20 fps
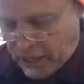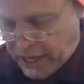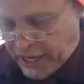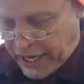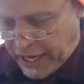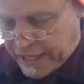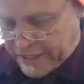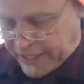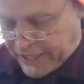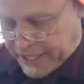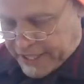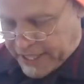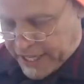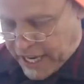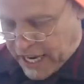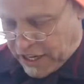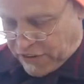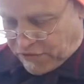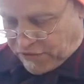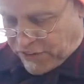It is
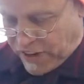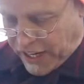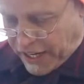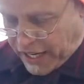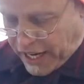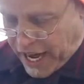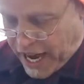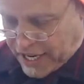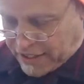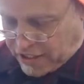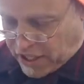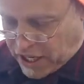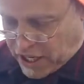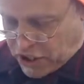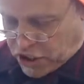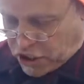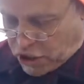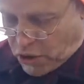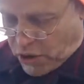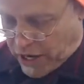indeed fitting as the
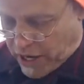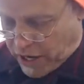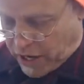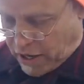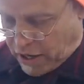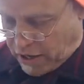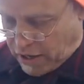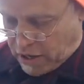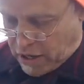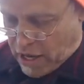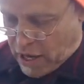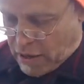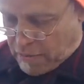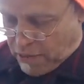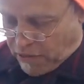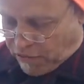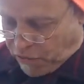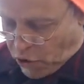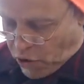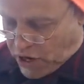issue here
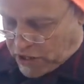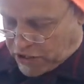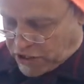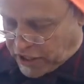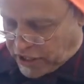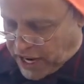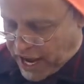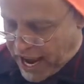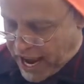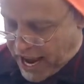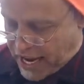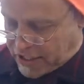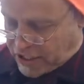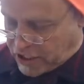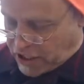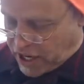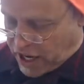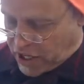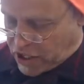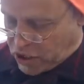before us today has
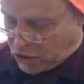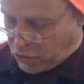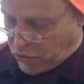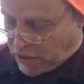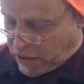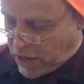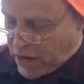touched with